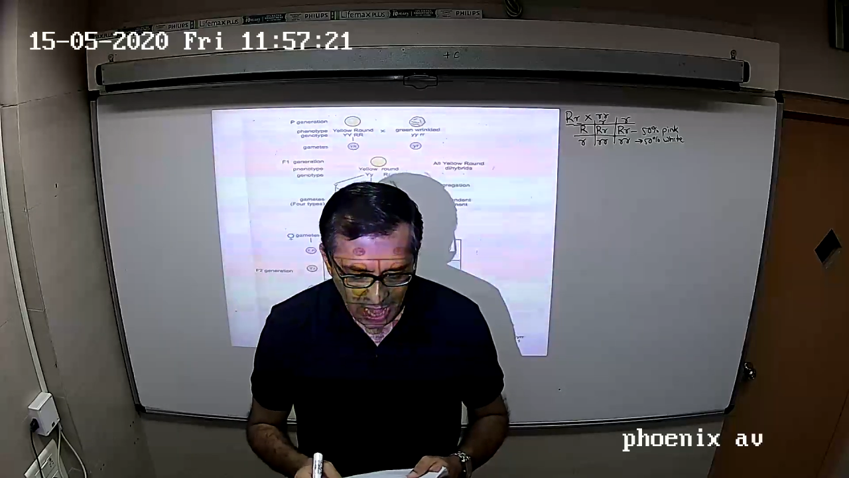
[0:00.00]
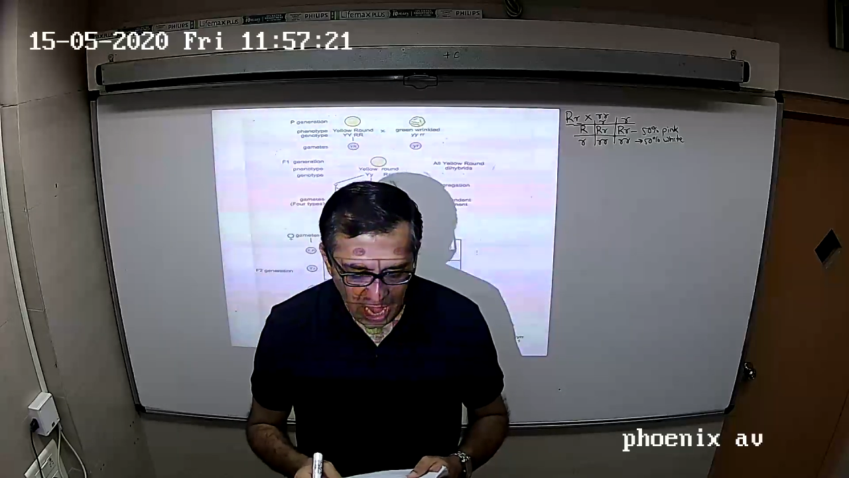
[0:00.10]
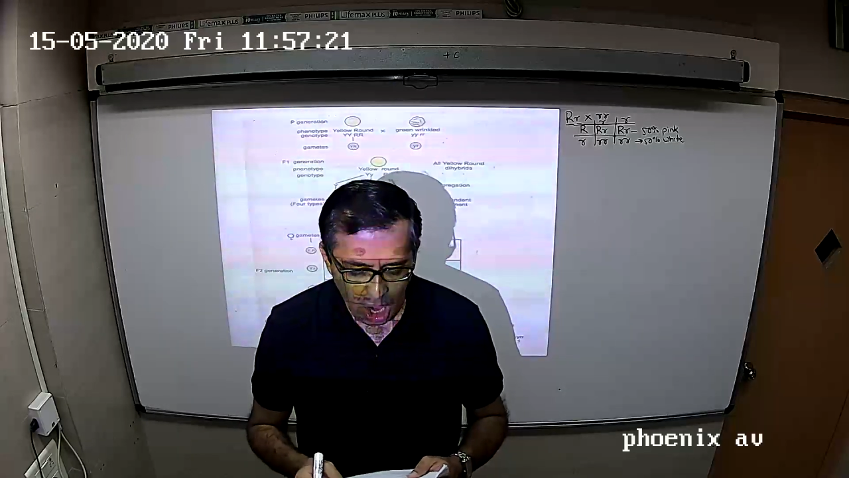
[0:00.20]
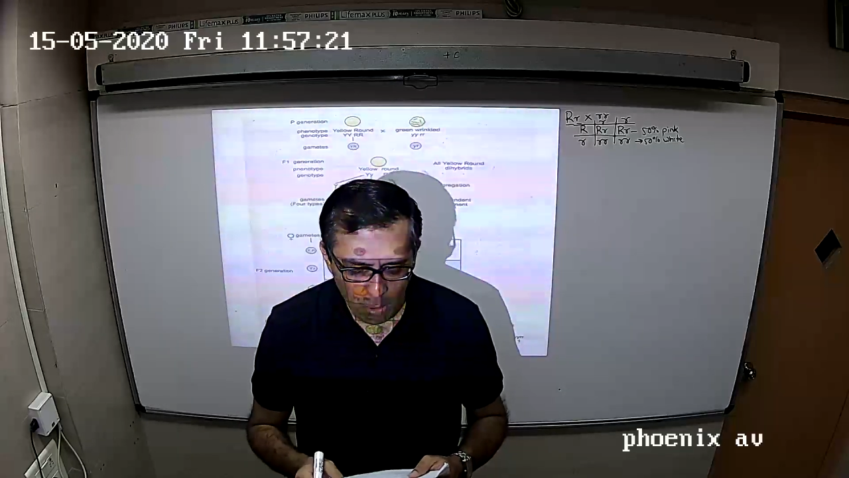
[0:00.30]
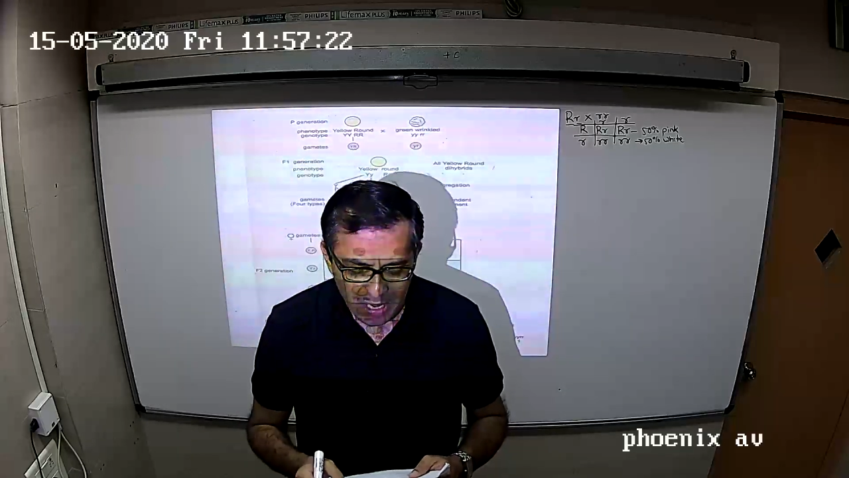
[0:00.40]

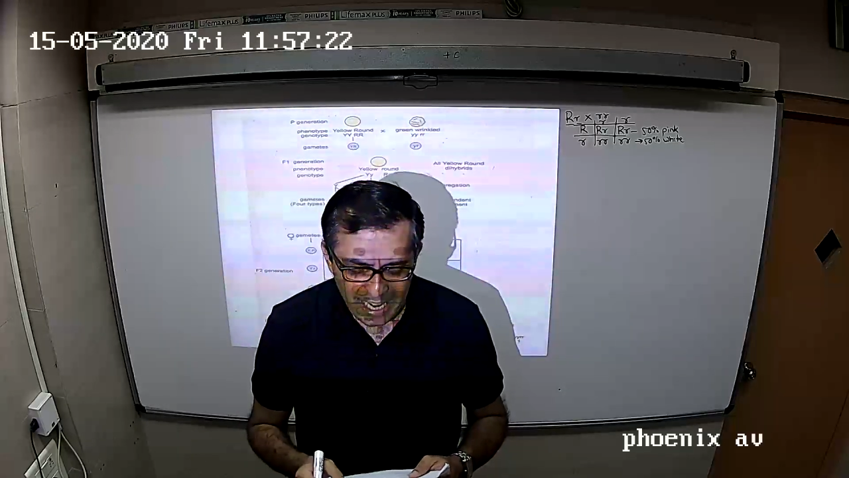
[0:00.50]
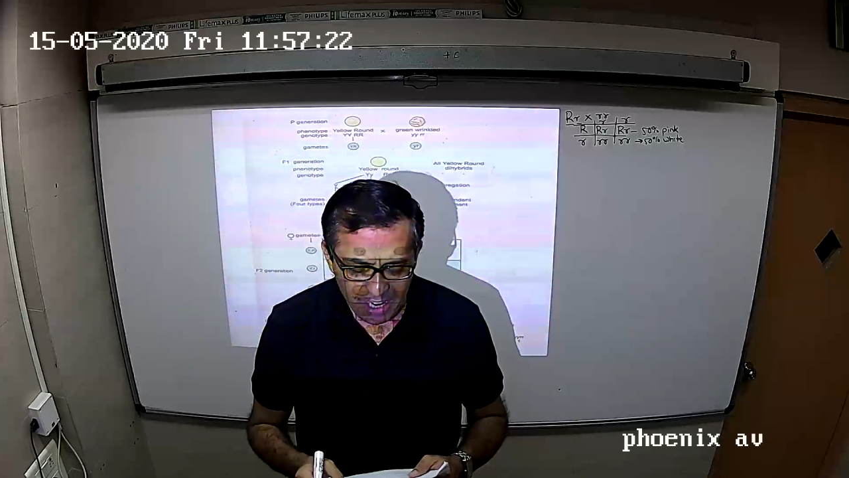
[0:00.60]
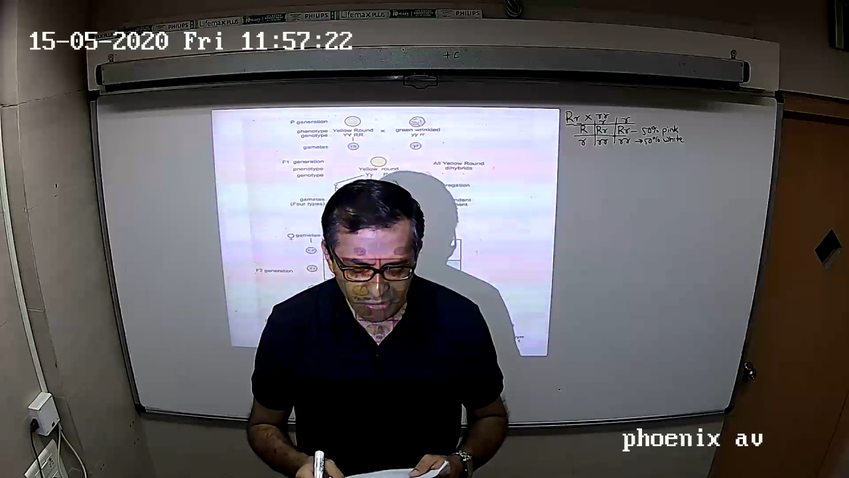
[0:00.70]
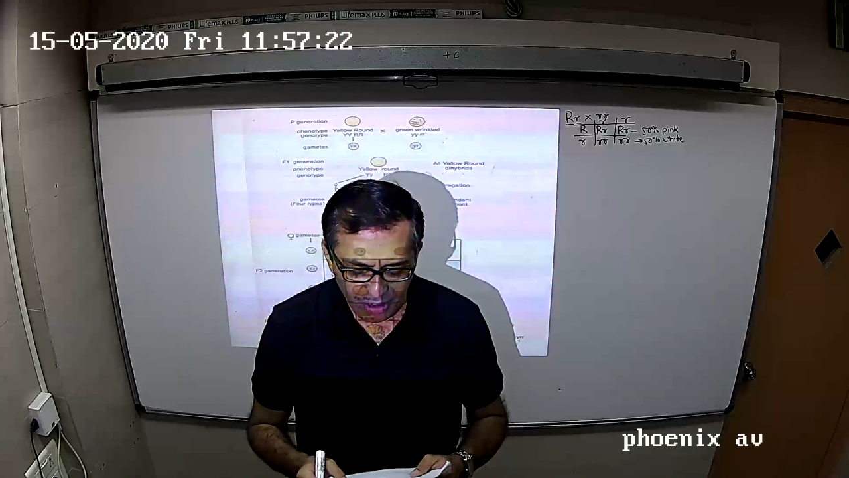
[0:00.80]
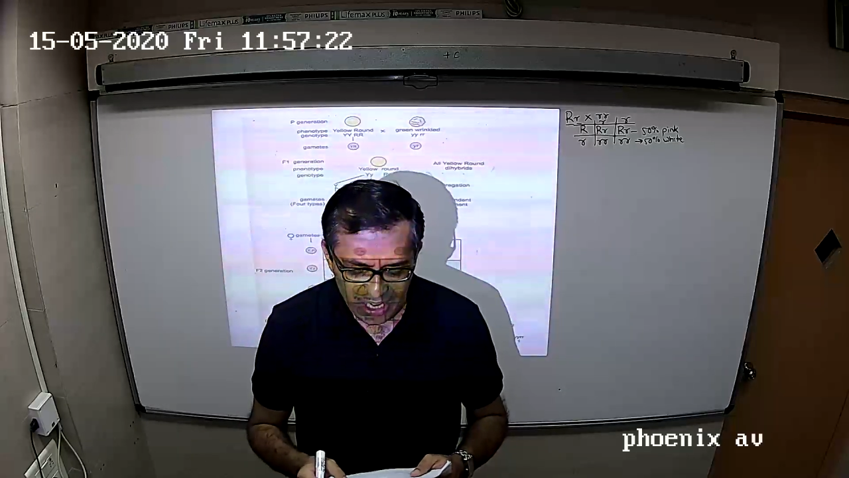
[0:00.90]
How many
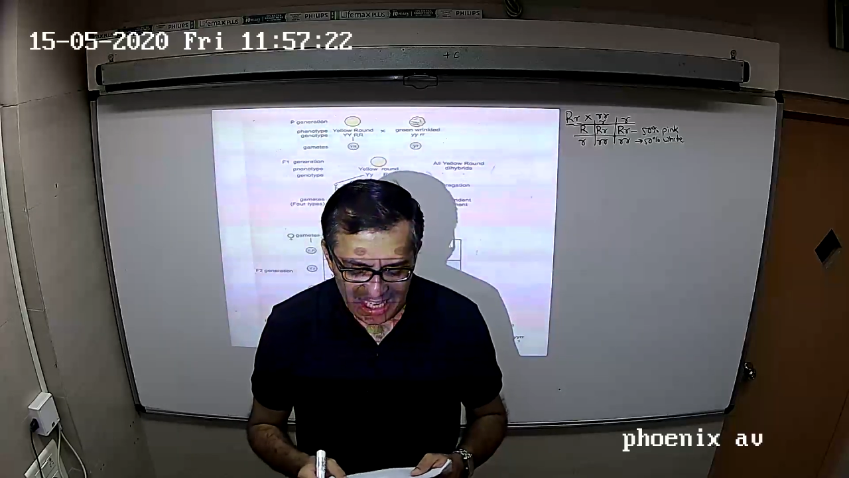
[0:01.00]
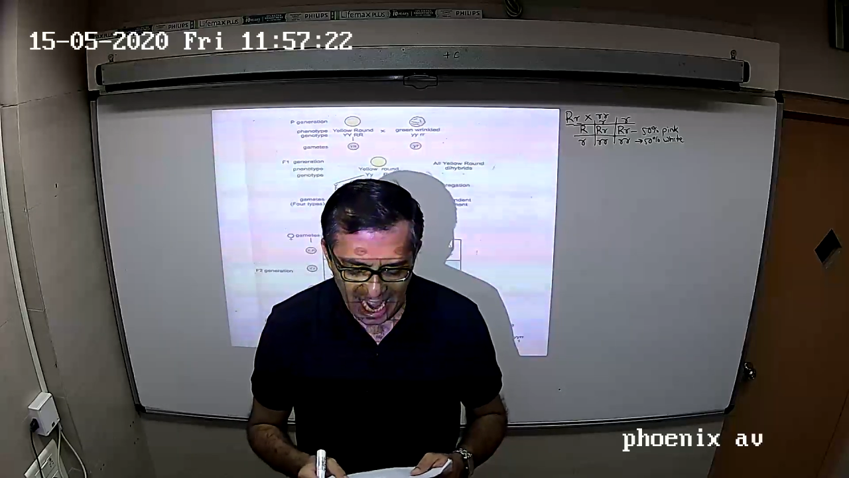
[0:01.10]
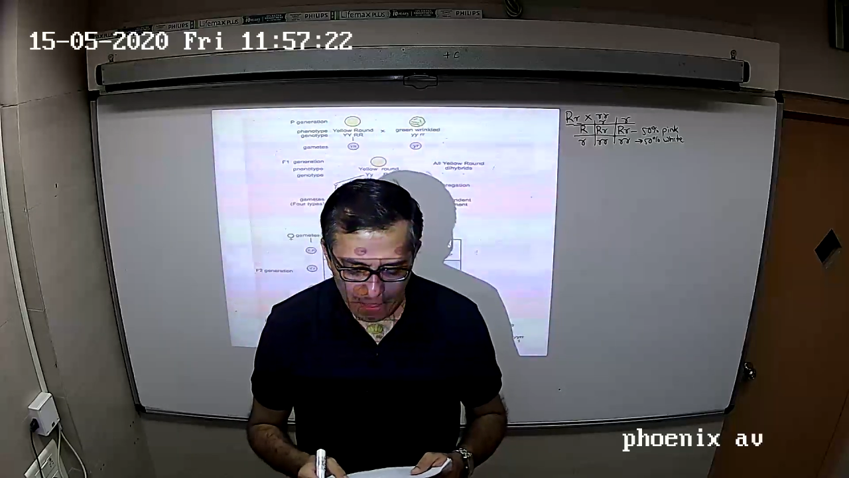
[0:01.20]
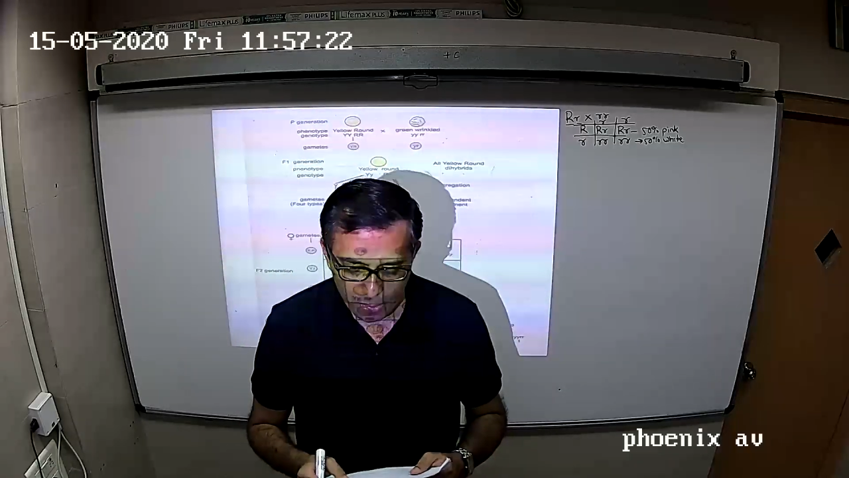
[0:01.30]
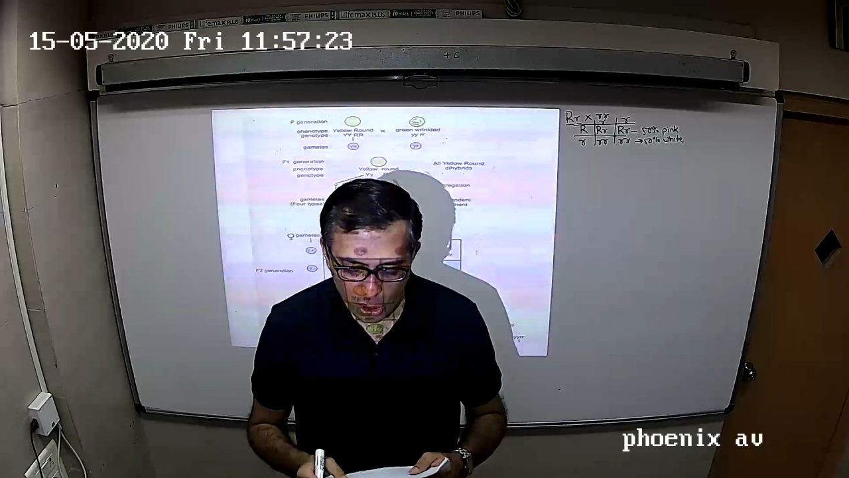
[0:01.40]
different types